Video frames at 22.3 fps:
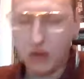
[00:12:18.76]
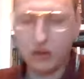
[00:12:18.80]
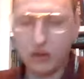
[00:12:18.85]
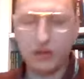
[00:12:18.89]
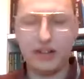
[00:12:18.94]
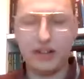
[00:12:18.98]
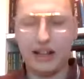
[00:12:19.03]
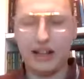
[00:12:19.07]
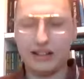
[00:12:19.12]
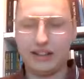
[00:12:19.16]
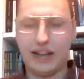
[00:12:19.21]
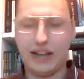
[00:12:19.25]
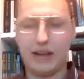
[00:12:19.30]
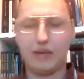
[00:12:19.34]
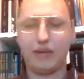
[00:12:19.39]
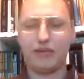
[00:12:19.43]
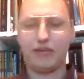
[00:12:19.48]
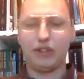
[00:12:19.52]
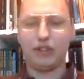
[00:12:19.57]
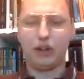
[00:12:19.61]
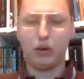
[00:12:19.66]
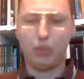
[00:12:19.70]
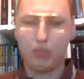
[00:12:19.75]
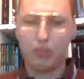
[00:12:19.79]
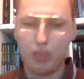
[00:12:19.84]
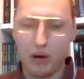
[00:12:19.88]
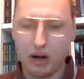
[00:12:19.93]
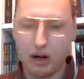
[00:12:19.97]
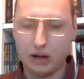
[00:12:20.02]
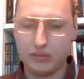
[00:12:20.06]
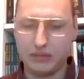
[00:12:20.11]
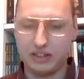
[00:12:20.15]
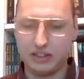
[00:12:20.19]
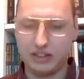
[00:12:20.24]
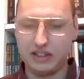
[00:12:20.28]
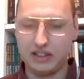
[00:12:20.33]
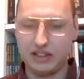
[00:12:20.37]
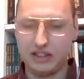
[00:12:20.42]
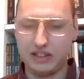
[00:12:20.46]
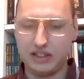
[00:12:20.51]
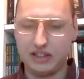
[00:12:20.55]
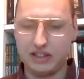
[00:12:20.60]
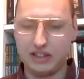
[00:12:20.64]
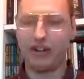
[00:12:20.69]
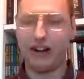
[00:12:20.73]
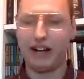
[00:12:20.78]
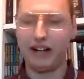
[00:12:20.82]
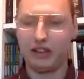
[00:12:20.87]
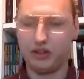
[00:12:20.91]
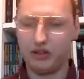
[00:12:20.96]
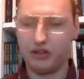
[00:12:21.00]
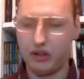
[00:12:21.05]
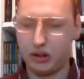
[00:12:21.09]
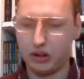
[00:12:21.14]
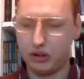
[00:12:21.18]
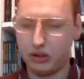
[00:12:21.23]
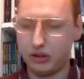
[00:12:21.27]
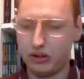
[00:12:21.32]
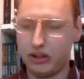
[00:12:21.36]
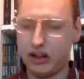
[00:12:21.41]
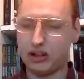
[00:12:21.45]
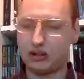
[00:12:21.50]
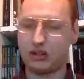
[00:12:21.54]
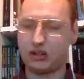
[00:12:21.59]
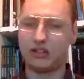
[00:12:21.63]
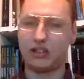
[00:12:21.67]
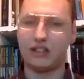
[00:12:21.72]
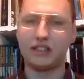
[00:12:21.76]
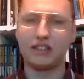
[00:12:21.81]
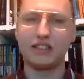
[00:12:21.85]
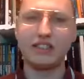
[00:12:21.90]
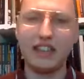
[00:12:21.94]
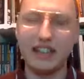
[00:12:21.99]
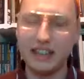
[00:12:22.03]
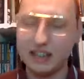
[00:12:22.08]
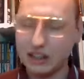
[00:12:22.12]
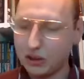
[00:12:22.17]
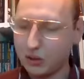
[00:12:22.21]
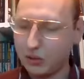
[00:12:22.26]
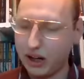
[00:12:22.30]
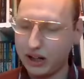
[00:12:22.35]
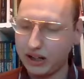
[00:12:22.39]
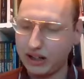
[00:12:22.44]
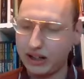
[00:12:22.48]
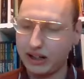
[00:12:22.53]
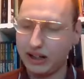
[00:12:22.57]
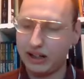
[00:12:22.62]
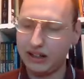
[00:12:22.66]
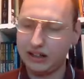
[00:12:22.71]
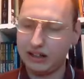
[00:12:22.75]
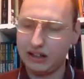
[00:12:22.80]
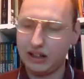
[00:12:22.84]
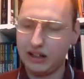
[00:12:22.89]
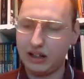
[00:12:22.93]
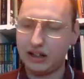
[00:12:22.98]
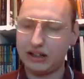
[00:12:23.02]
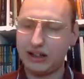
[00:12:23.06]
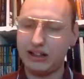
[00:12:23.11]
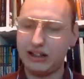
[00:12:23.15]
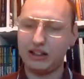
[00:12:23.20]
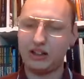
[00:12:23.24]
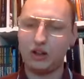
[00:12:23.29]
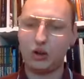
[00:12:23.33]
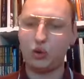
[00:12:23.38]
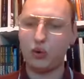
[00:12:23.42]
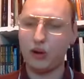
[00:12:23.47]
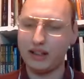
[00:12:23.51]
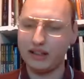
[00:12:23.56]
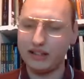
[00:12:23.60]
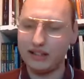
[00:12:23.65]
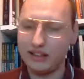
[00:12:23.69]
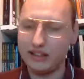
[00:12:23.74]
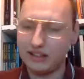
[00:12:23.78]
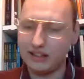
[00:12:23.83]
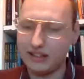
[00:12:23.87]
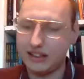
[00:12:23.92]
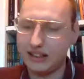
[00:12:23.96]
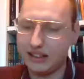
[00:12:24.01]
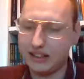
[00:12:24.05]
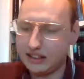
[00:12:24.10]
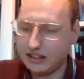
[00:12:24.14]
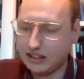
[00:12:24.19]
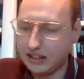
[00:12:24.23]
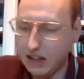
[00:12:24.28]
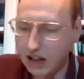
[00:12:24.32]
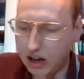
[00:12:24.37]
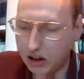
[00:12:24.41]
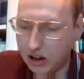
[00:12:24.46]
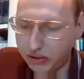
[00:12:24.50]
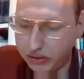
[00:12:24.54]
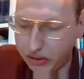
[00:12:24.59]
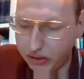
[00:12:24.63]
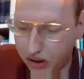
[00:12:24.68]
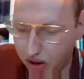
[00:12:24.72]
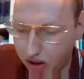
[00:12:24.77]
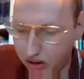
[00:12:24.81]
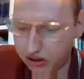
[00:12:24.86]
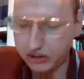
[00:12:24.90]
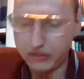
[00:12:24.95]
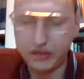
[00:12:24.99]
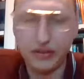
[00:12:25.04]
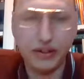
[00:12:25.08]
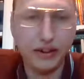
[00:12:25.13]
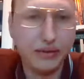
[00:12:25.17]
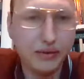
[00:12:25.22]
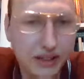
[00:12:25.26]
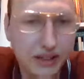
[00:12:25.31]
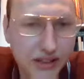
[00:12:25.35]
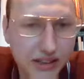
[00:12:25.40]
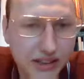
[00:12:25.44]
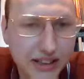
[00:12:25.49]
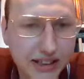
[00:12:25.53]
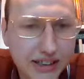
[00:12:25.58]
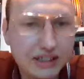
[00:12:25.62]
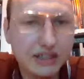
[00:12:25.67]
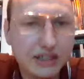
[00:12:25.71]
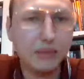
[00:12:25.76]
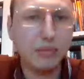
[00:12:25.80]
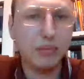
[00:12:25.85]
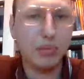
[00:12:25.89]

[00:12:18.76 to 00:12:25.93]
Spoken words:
of that came a real parliamentary breakthrough in 2006, where they gained 26 out of the 150 seats in